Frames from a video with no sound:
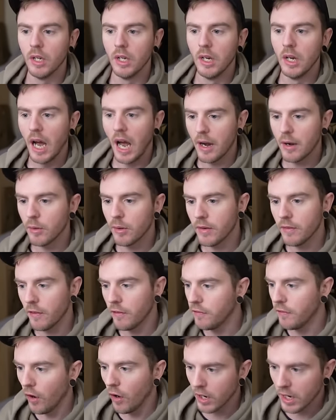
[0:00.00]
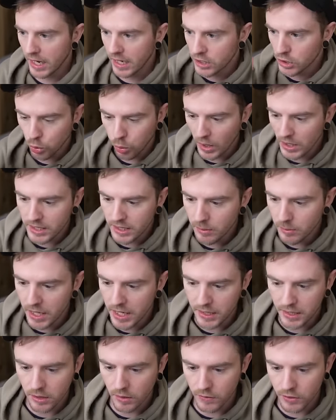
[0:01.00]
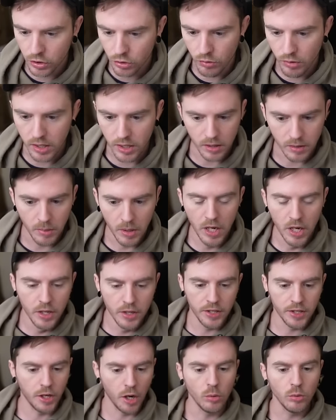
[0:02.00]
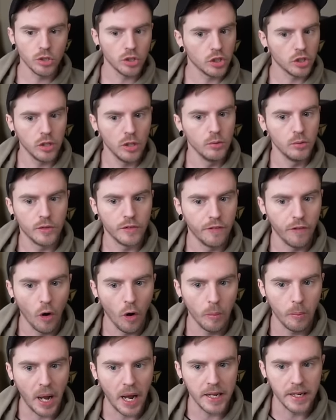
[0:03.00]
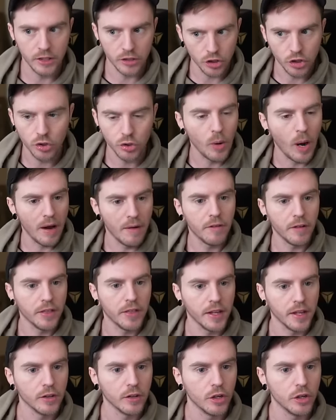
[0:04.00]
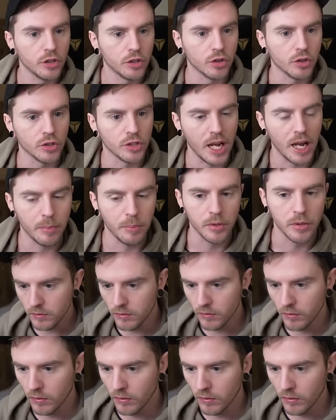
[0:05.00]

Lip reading: I don't give a fuck. In 20 minutes of a stream, they don't just lose 4 buy-ins to everything that has just happened.